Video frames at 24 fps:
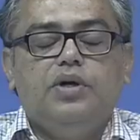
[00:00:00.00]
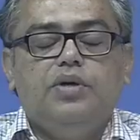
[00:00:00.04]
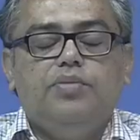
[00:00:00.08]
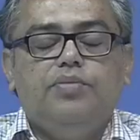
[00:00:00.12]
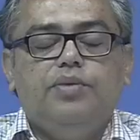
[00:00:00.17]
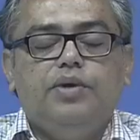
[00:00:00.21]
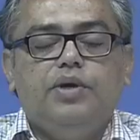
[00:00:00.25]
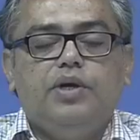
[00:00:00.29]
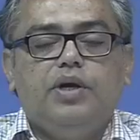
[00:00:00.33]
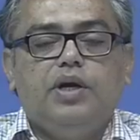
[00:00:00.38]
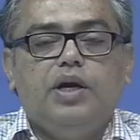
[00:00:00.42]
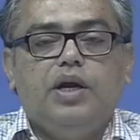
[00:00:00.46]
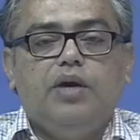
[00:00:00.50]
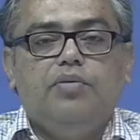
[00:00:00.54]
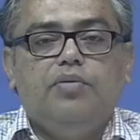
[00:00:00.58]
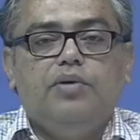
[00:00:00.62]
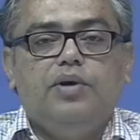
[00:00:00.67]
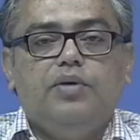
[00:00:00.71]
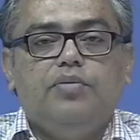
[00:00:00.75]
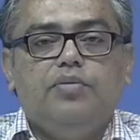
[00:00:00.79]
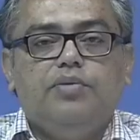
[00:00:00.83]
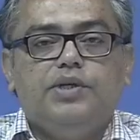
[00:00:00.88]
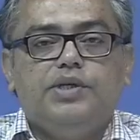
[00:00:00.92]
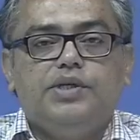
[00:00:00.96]
limited
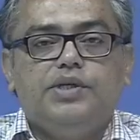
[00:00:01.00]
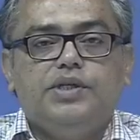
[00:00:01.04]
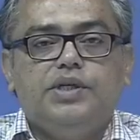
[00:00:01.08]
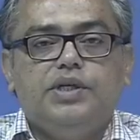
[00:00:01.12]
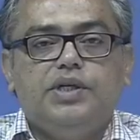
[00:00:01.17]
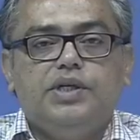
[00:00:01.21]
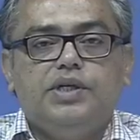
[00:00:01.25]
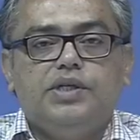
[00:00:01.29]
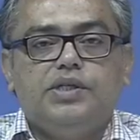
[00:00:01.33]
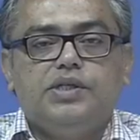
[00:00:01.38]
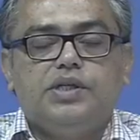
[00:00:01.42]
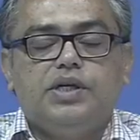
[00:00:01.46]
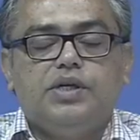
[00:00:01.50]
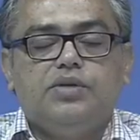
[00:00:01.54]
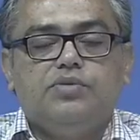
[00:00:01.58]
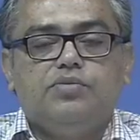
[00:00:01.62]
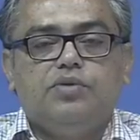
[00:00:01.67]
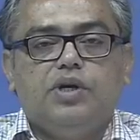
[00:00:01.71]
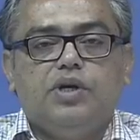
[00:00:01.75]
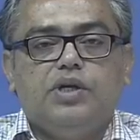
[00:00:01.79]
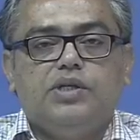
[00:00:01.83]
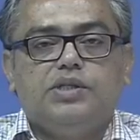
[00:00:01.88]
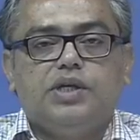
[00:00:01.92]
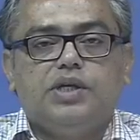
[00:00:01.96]
liability by shares as
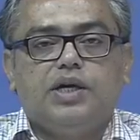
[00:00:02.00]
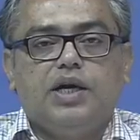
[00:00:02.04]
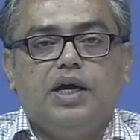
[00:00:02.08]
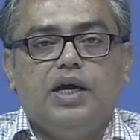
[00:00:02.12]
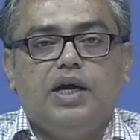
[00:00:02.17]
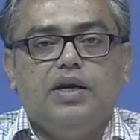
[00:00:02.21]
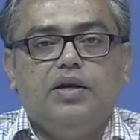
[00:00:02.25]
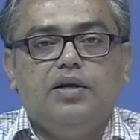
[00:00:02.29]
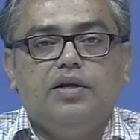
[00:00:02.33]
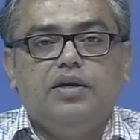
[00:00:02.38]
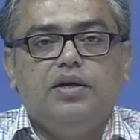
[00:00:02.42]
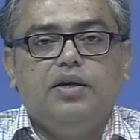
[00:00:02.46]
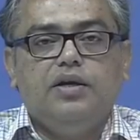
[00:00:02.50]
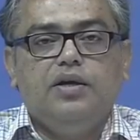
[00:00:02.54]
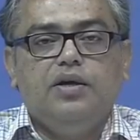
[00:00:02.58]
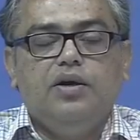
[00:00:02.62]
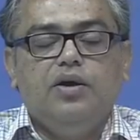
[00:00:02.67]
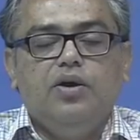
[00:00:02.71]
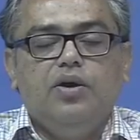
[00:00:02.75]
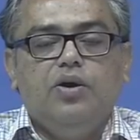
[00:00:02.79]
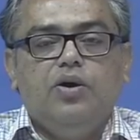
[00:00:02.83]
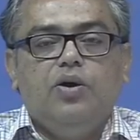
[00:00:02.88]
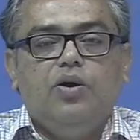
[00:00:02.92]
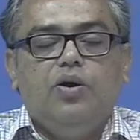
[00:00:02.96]
well as the guarantee
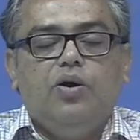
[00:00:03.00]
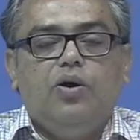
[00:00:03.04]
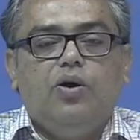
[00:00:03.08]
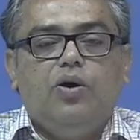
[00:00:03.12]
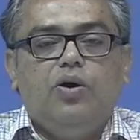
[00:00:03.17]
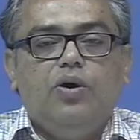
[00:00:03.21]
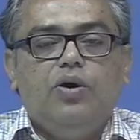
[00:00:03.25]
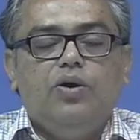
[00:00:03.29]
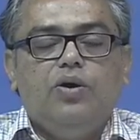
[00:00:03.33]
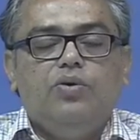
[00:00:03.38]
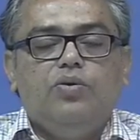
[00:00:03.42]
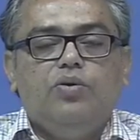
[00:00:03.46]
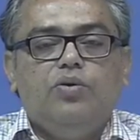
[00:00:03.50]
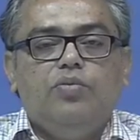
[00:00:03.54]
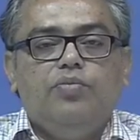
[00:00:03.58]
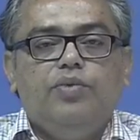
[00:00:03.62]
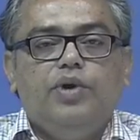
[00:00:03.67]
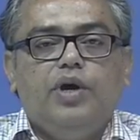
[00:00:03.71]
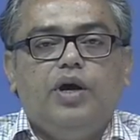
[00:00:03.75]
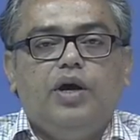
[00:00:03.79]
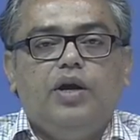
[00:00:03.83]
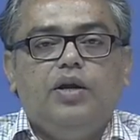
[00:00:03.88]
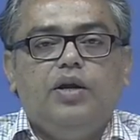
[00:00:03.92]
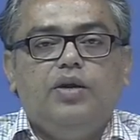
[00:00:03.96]
or it will be
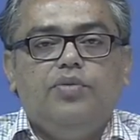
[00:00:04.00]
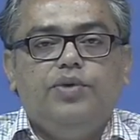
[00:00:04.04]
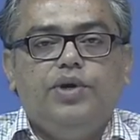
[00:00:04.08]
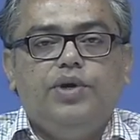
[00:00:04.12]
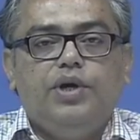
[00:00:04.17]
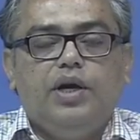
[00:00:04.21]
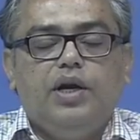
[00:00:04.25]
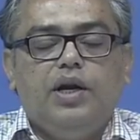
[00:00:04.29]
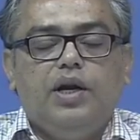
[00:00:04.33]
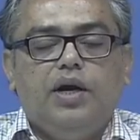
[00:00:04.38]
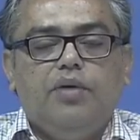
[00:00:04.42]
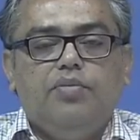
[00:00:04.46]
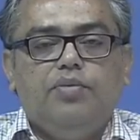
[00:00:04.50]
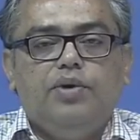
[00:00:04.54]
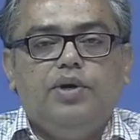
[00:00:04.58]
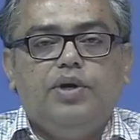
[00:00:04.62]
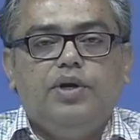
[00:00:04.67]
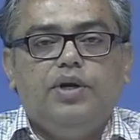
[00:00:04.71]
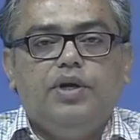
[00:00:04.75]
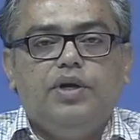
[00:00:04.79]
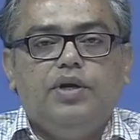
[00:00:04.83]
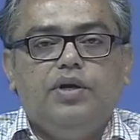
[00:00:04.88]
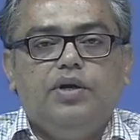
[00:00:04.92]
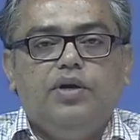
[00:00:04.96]
unlimited
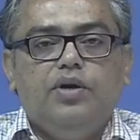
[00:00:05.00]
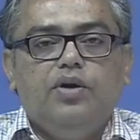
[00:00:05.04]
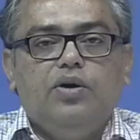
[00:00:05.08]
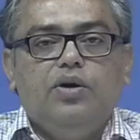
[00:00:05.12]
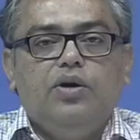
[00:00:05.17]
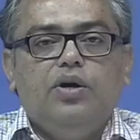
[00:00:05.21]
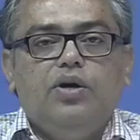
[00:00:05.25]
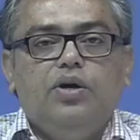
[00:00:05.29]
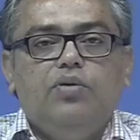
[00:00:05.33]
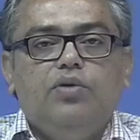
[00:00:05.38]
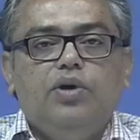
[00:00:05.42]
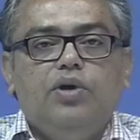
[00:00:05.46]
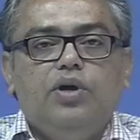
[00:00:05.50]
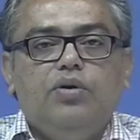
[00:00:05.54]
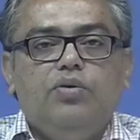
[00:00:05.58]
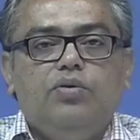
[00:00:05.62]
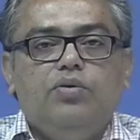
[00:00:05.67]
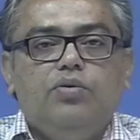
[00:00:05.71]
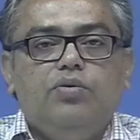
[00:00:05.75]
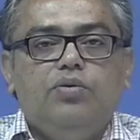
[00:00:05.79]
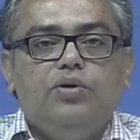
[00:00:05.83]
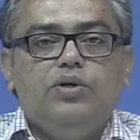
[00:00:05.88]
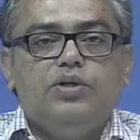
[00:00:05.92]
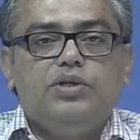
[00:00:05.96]
liability you need
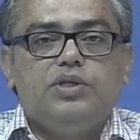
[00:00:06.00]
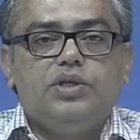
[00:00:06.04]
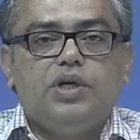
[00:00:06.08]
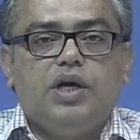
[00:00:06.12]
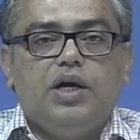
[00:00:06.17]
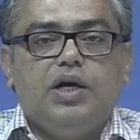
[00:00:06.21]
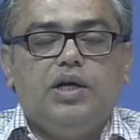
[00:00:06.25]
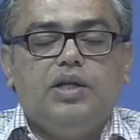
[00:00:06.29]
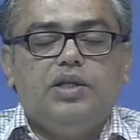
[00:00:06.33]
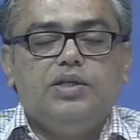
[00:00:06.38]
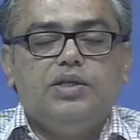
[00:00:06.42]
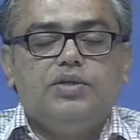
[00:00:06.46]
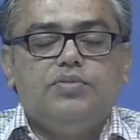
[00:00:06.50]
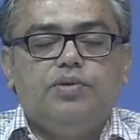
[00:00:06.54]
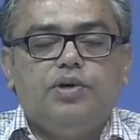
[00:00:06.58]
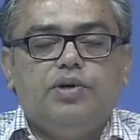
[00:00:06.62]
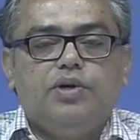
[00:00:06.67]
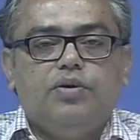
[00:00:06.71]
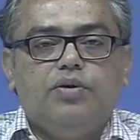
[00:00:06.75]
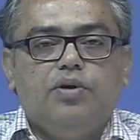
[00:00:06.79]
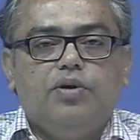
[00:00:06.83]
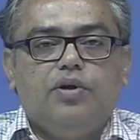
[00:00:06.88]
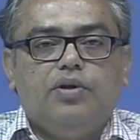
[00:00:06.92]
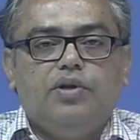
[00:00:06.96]
to decide this
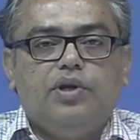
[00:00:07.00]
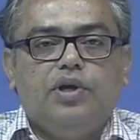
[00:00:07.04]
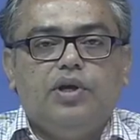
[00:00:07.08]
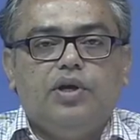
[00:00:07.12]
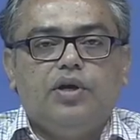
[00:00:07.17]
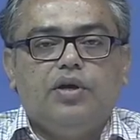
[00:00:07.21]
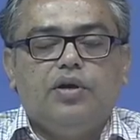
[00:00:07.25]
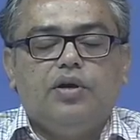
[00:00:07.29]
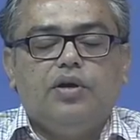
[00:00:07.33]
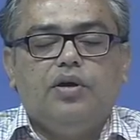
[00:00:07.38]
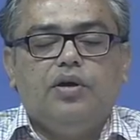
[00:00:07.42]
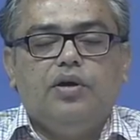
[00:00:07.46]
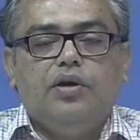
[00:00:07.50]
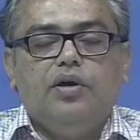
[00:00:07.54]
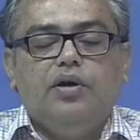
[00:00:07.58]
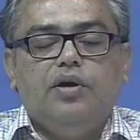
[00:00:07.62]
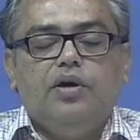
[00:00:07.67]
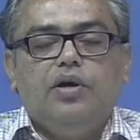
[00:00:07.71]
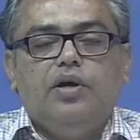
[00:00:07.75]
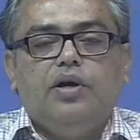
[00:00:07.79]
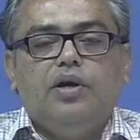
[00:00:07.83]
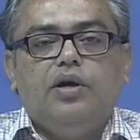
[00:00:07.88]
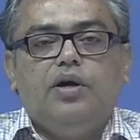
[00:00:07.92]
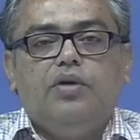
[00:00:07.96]
particular thing.
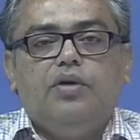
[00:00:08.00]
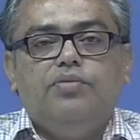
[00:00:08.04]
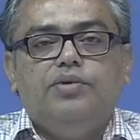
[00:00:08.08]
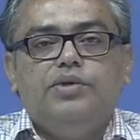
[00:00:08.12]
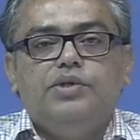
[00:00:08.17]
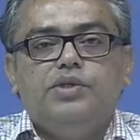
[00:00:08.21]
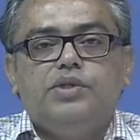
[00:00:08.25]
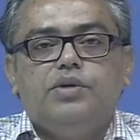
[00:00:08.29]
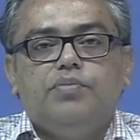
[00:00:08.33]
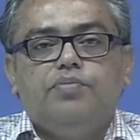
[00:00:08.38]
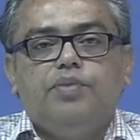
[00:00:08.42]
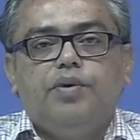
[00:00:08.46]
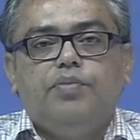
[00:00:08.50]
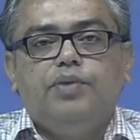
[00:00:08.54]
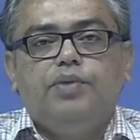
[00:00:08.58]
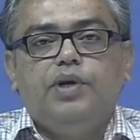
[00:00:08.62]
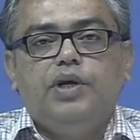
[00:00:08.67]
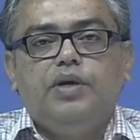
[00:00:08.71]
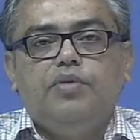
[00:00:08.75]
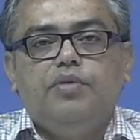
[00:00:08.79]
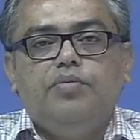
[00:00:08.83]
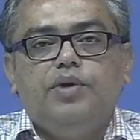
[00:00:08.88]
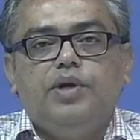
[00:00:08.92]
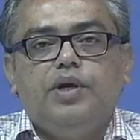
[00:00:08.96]
Now, if it is a
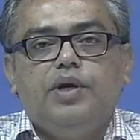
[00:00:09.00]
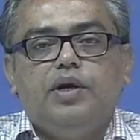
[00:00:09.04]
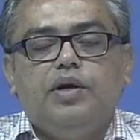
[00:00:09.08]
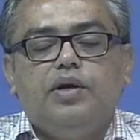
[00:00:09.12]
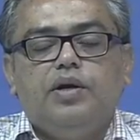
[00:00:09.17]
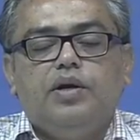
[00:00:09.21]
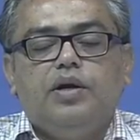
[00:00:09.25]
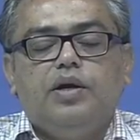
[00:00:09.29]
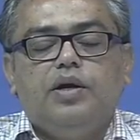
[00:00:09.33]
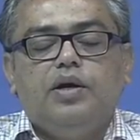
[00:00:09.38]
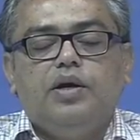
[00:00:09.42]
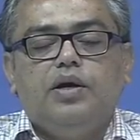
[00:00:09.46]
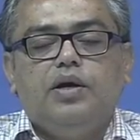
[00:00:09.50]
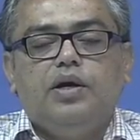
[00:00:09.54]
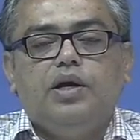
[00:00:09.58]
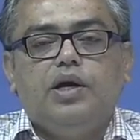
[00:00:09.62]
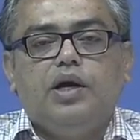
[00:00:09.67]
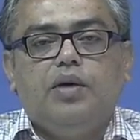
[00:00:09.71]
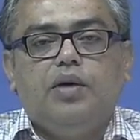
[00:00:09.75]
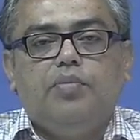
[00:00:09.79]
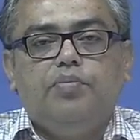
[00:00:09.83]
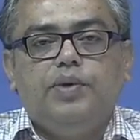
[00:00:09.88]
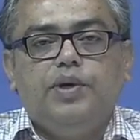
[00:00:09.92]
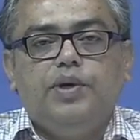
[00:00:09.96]
public limited
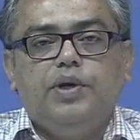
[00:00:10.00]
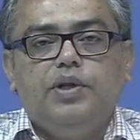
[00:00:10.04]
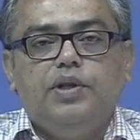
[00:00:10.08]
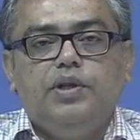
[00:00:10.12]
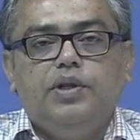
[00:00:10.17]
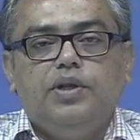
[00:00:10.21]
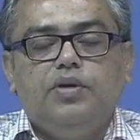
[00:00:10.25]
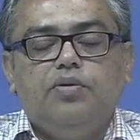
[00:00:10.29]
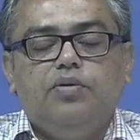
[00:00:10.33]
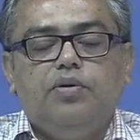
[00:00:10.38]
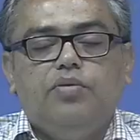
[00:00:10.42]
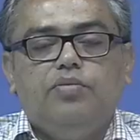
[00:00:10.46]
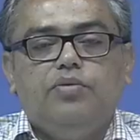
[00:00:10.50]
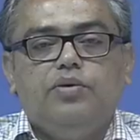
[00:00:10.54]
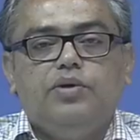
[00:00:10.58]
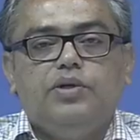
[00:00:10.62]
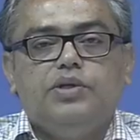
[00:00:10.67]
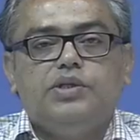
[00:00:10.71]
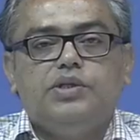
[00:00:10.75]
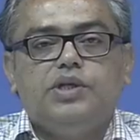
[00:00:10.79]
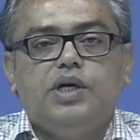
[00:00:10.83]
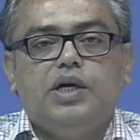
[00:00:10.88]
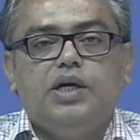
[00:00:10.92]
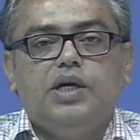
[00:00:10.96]
company then you have to
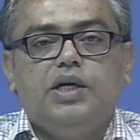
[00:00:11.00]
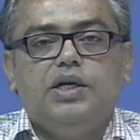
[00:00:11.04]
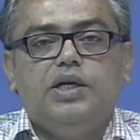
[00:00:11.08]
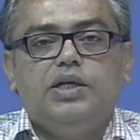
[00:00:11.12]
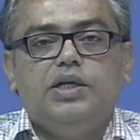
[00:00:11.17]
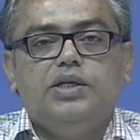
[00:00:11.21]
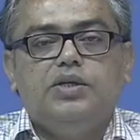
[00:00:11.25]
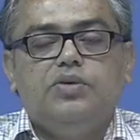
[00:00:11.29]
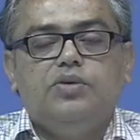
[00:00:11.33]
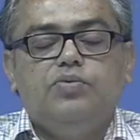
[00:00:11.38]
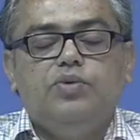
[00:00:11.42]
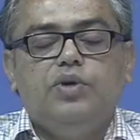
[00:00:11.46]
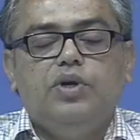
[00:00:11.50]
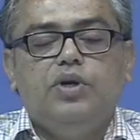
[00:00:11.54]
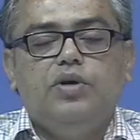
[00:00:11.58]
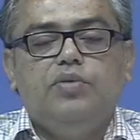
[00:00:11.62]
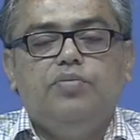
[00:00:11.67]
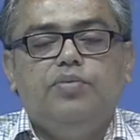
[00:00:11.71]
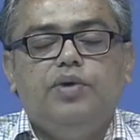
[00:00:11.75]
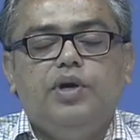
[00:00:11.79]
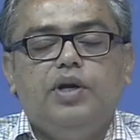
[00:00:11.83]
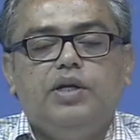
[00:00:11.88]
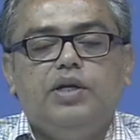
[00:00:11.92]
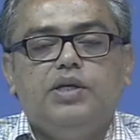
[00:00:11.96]
decide will it
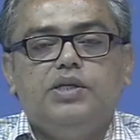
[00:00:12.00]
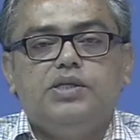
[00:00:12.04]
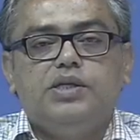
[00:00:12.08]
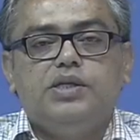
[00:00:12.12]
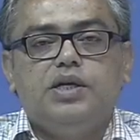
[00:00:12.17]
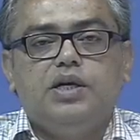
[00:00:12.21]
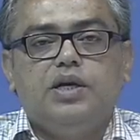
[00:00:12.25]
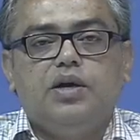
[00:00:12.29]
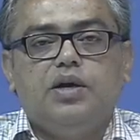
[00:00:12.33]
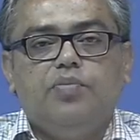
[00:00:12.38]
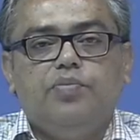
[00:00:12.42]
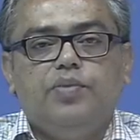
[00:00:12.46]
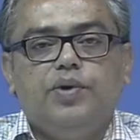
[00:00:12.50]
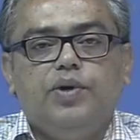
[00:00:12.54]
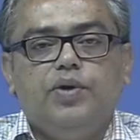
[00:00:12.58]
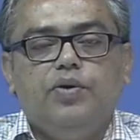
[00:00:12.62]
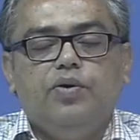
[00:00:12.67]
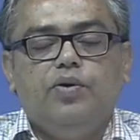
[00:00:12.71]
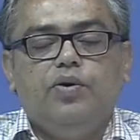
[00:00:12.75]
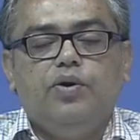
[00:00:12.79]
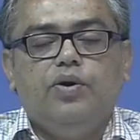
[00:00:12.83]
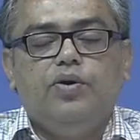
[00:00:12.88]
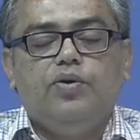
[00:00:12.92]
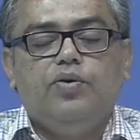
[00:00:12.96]
be a listed company
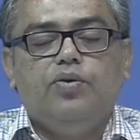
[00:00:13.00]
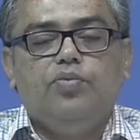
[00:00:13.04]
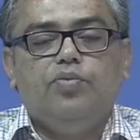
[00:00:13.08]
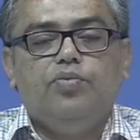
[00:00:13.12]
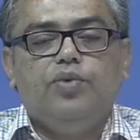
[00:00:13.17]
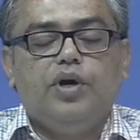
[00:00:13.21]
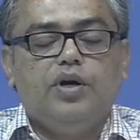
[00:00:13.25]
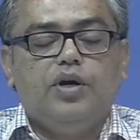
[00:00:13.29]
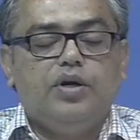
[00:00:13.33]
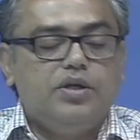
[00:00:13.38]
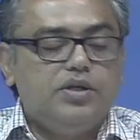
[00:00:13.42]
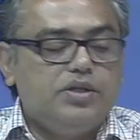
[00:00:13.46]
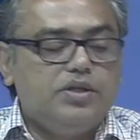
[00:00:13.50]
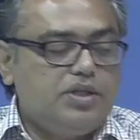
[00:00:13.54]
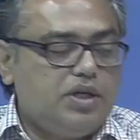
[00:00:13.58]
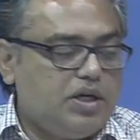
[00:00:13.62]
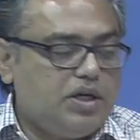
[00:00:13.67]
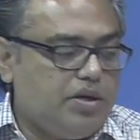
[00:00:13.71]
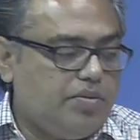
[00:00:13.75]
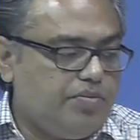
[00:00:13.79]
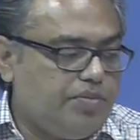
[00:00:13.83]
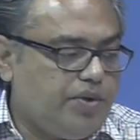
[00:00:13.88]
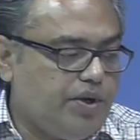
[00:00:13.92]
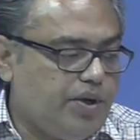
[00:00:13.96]
or it will be unlisted
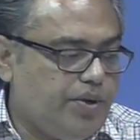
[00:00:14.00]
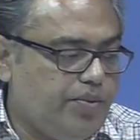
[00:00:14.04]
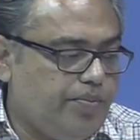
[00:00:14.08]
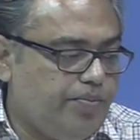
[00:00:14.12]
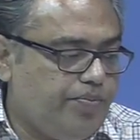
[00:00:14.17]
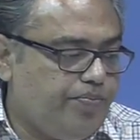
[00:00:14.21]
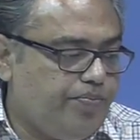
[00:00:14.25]
company.